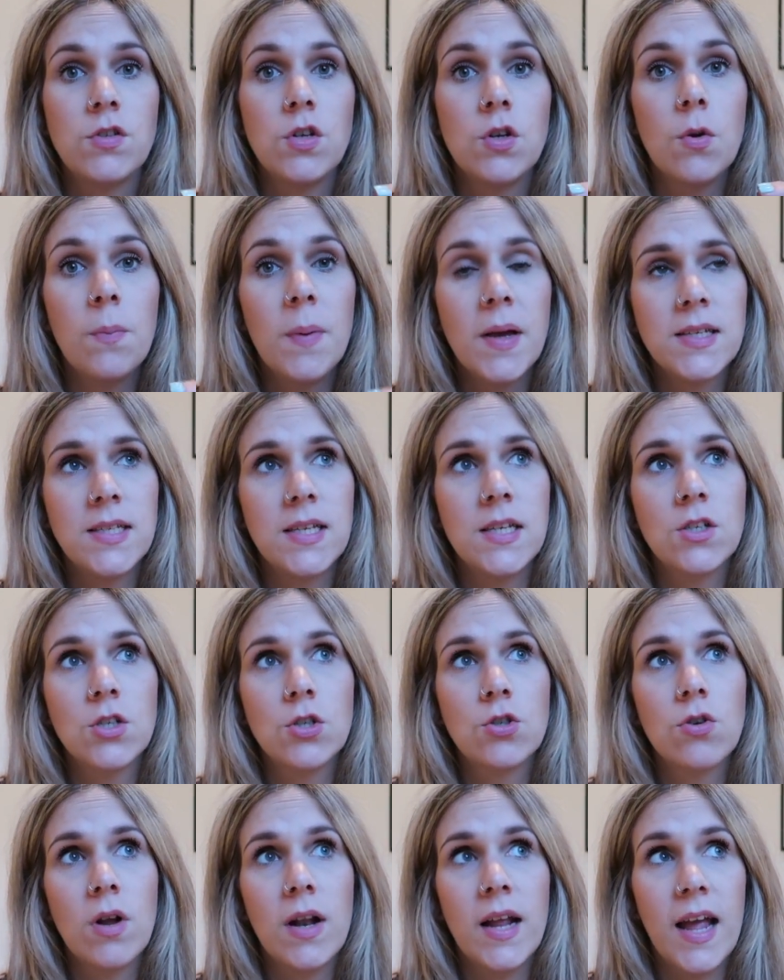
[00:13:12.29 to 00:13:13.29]
So you're basically
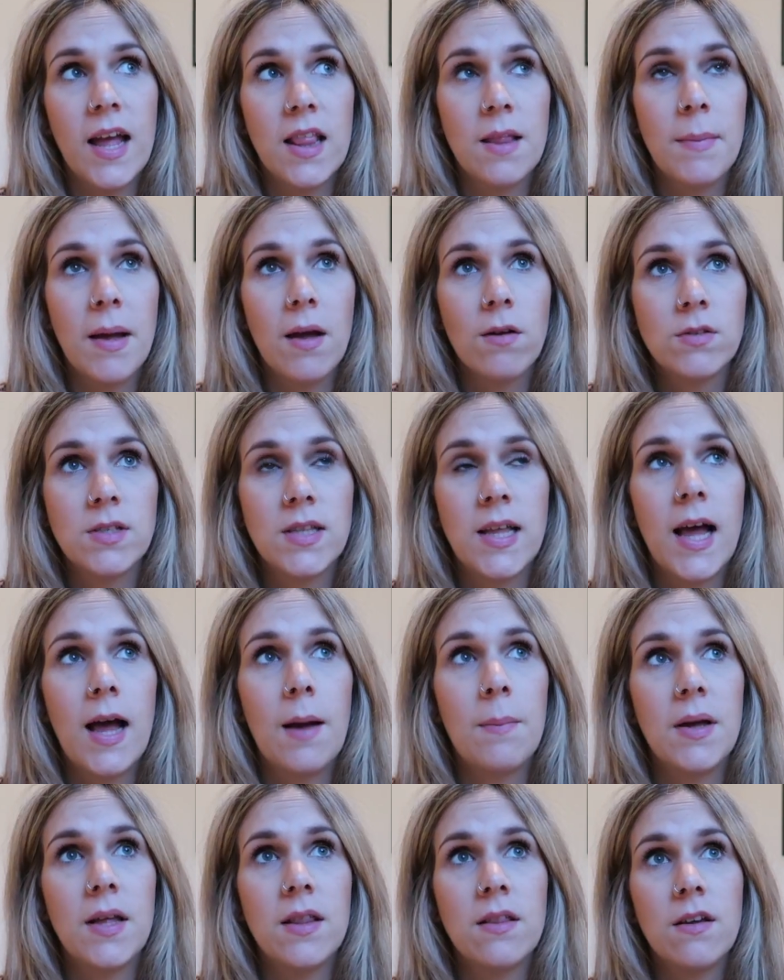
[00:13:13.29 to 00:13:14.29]
just trying to get them out of the
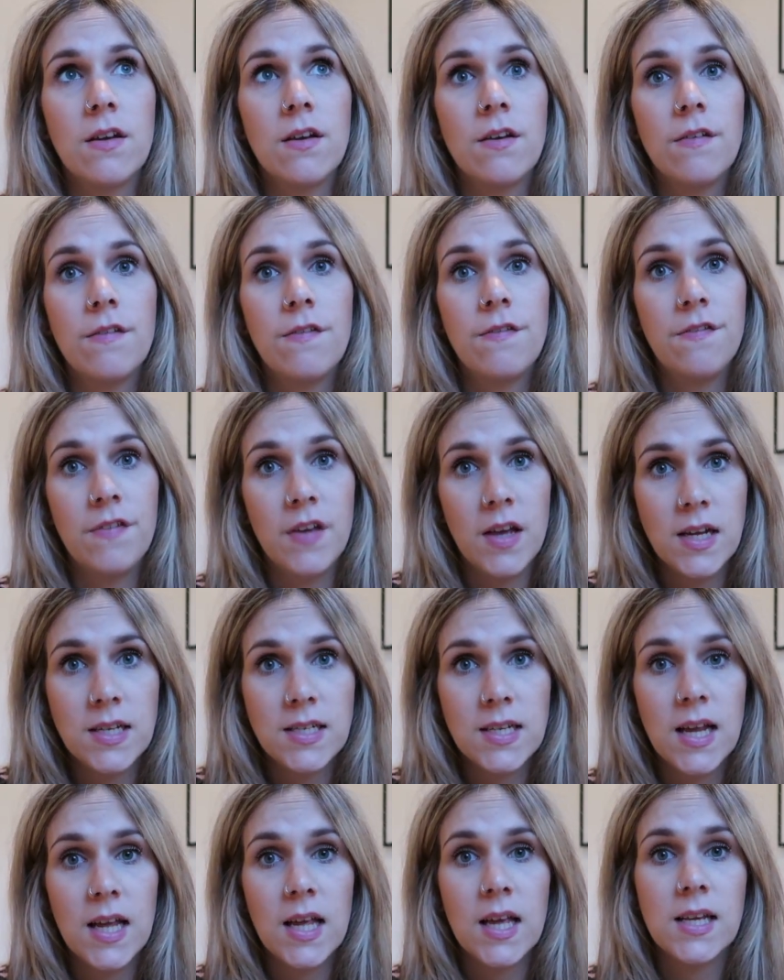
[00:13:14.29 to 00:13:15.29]
habit that
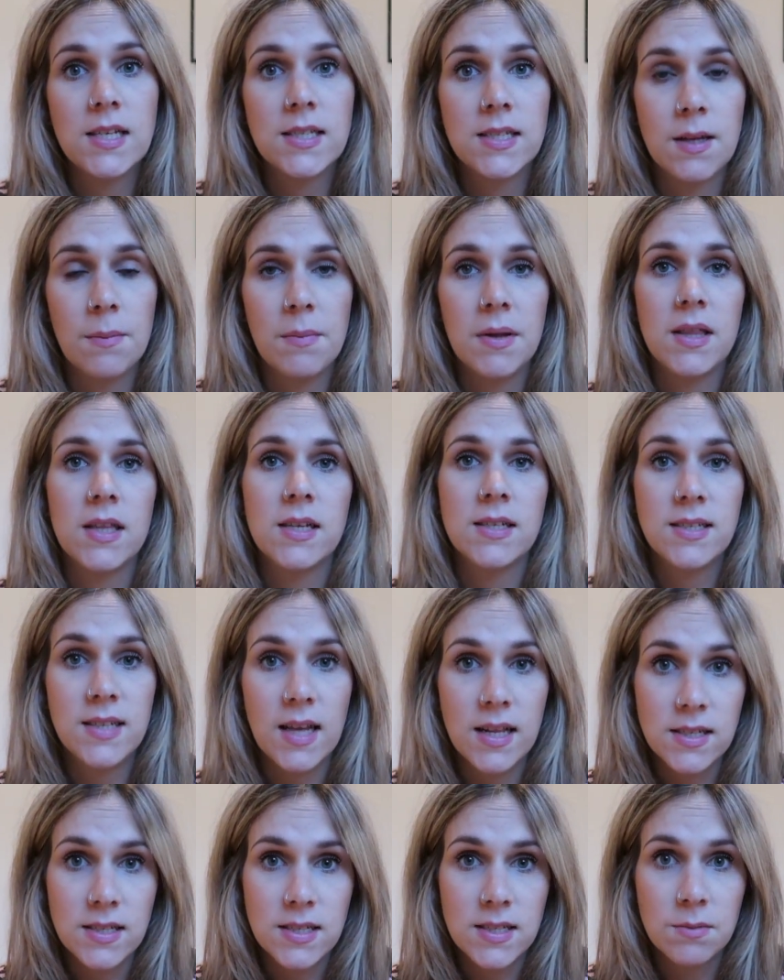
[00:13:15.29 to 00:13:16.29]
feeding is something that
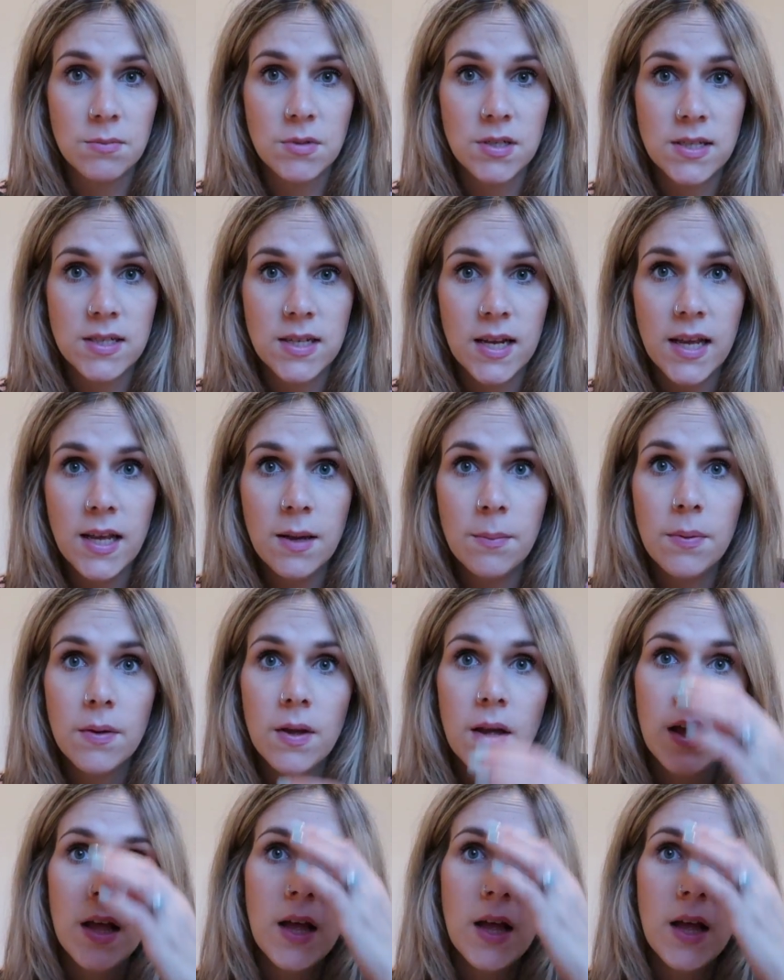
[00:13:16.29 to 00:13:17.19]
sends them to sleep.